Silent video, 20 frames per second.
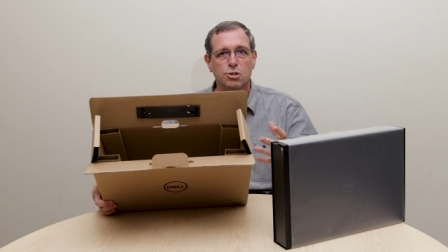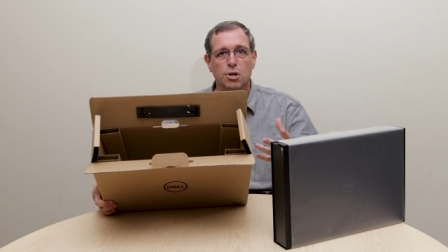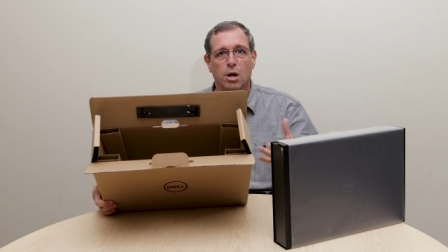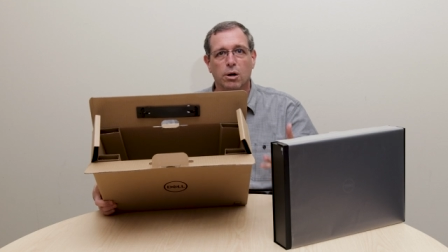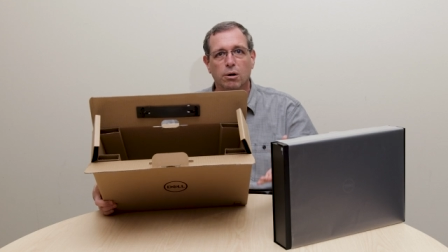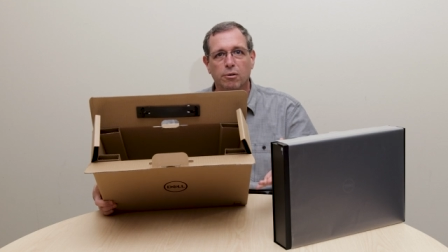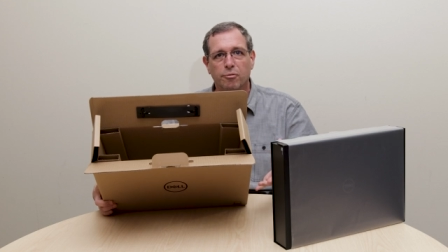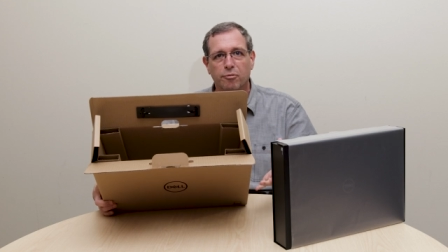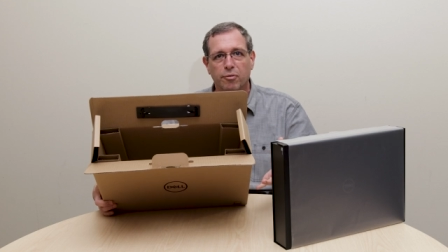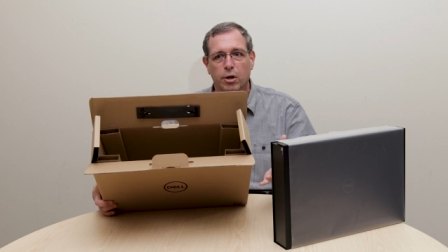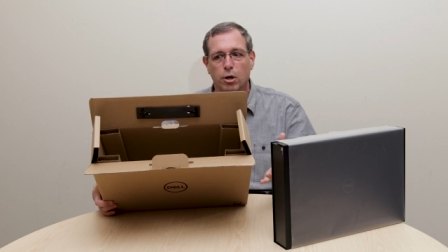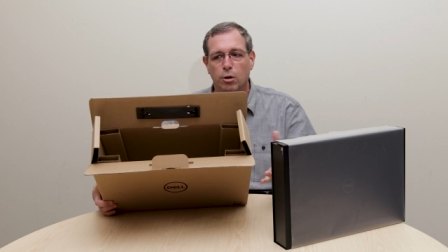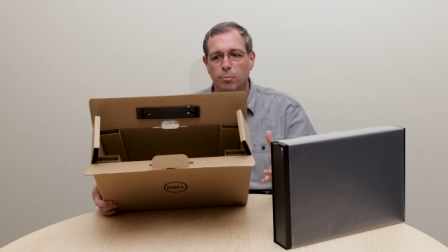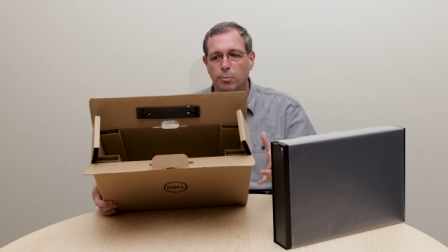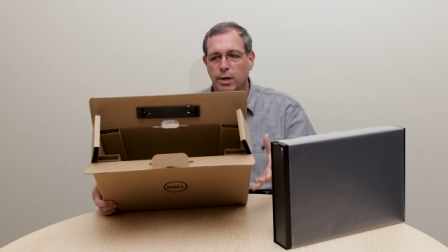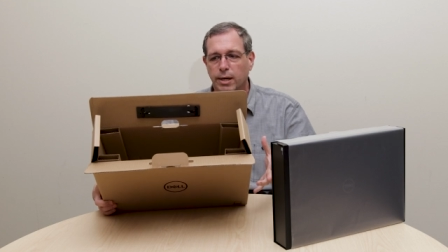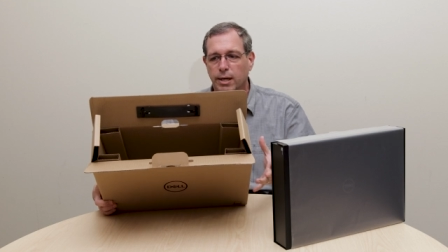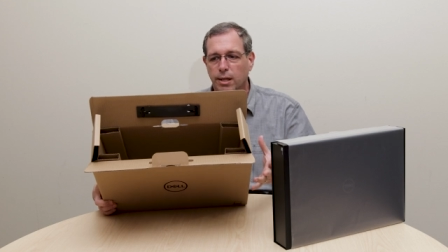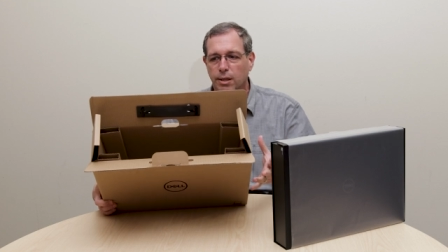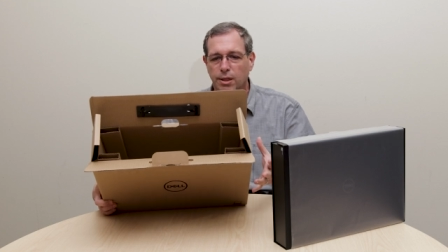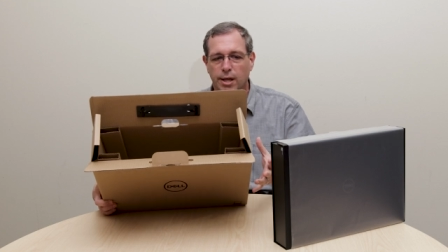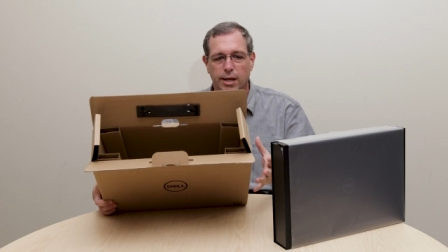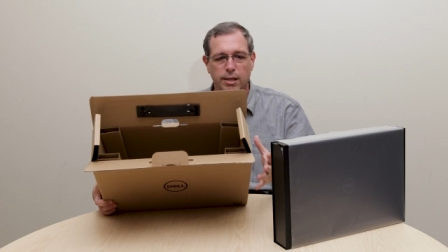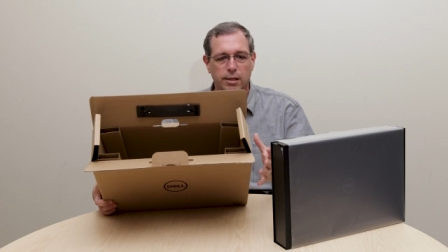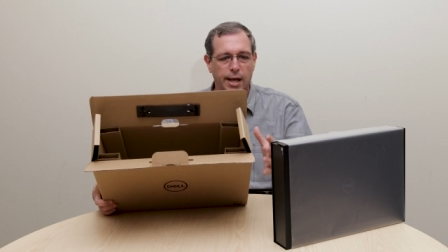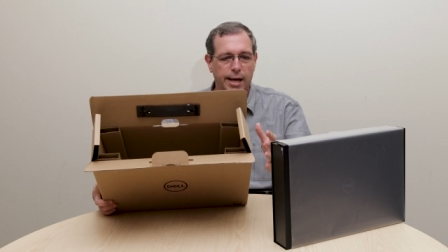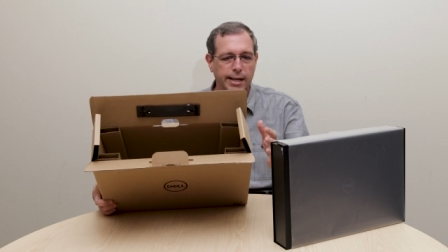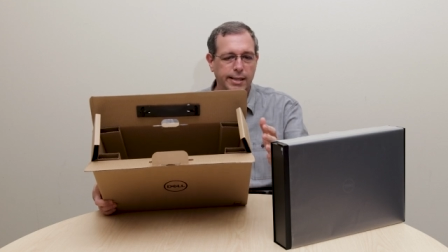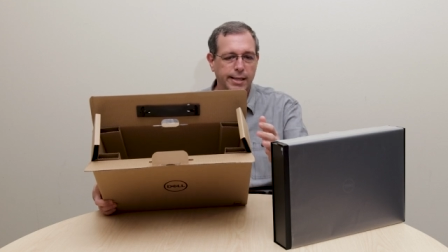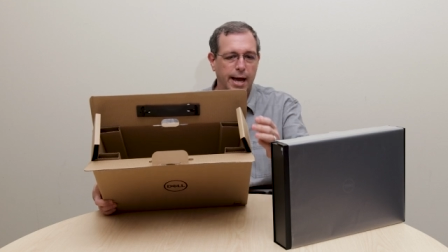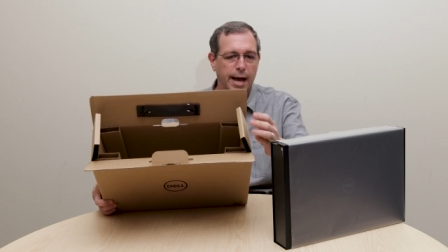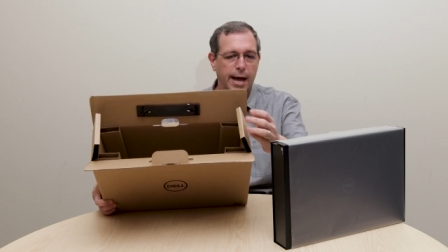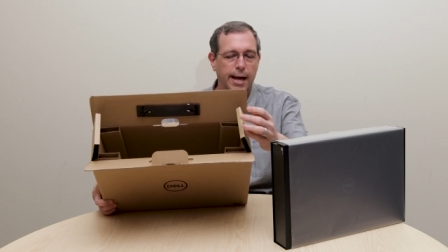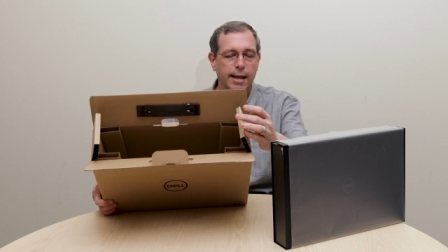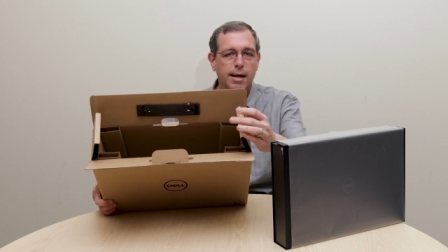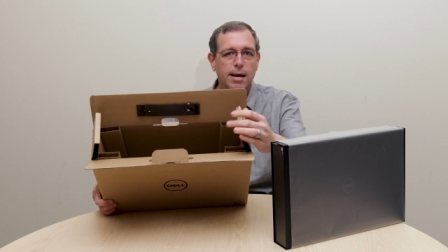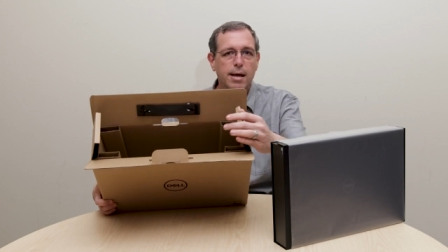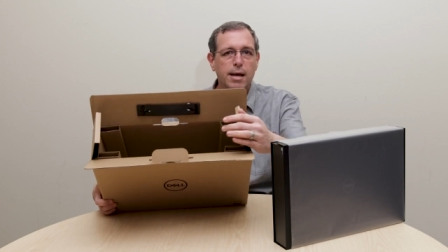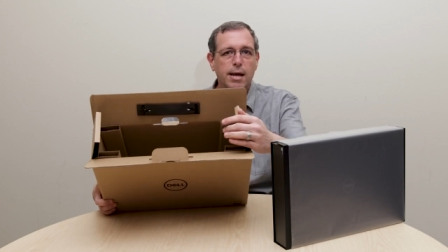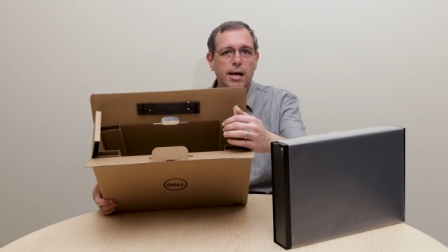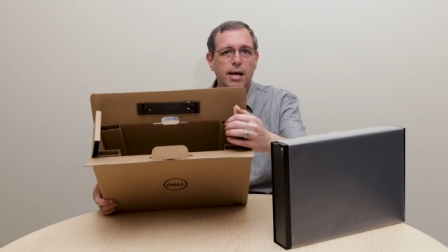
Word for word: styrofoam, or anything like that.